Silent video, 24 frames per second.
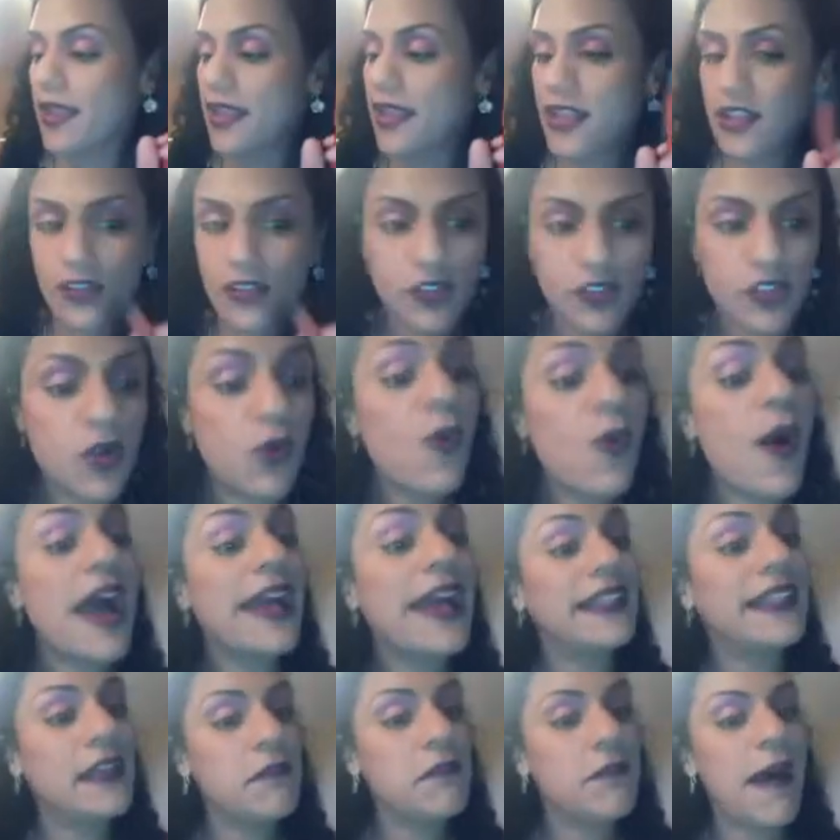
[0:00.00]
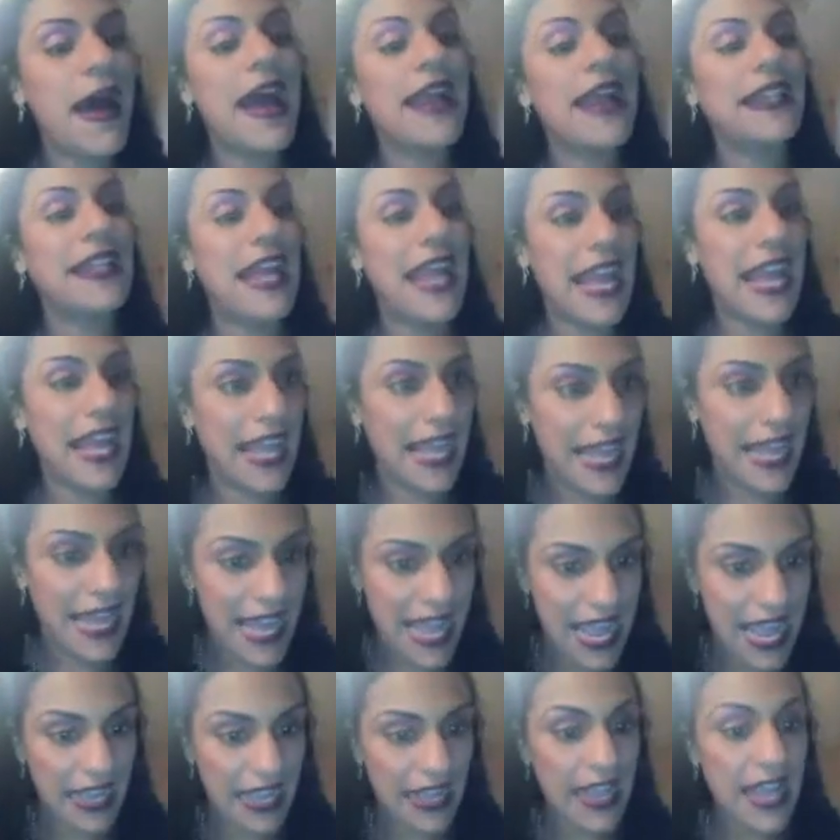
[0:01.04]
So I divide
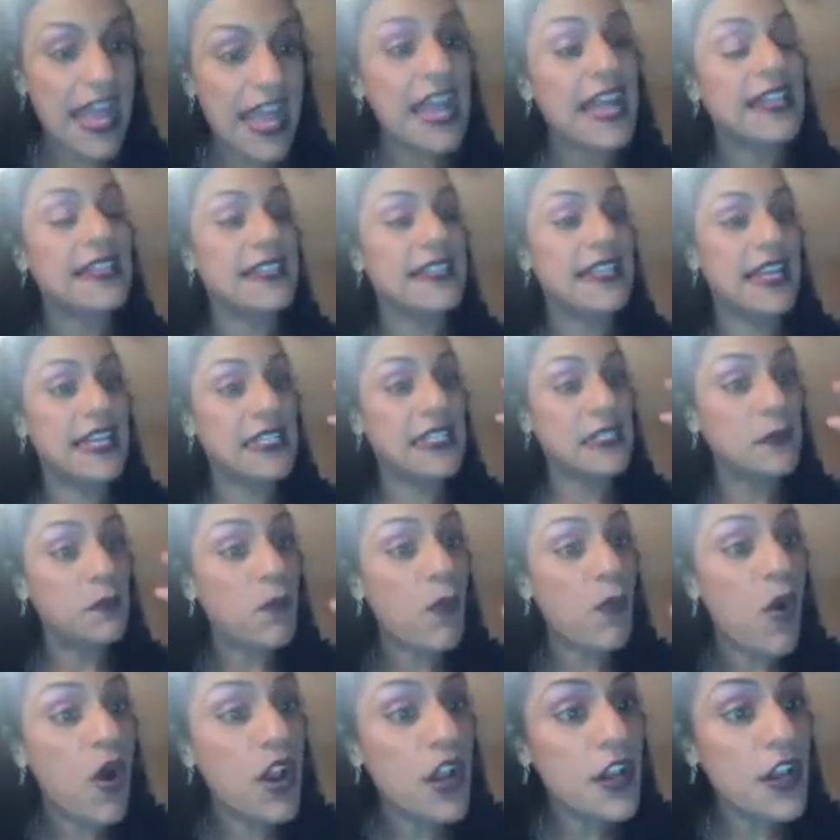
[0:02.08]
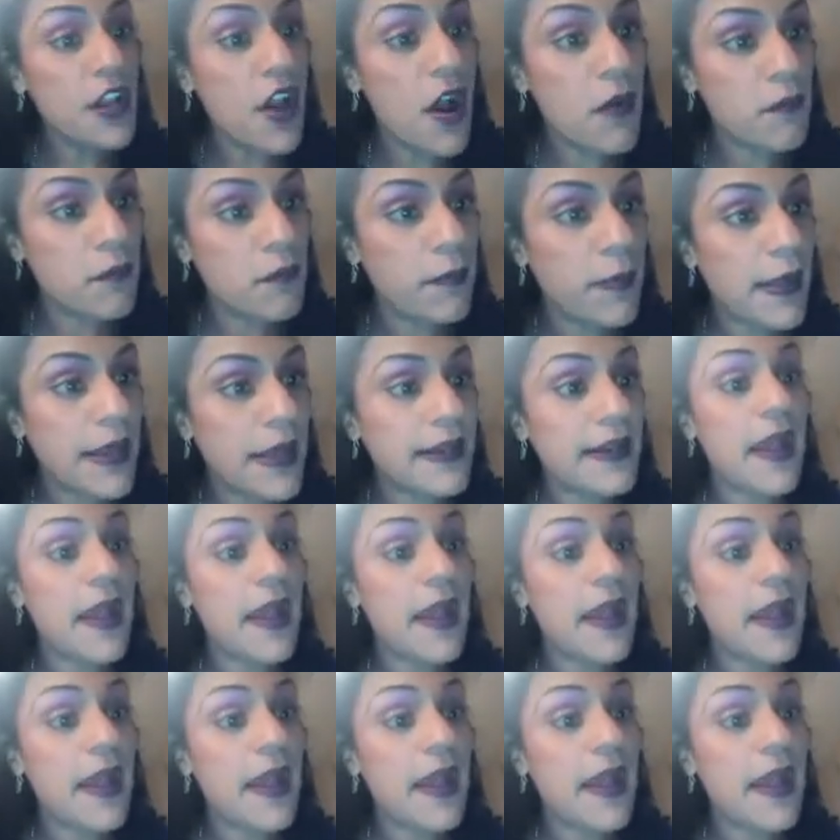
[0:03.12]
again the small number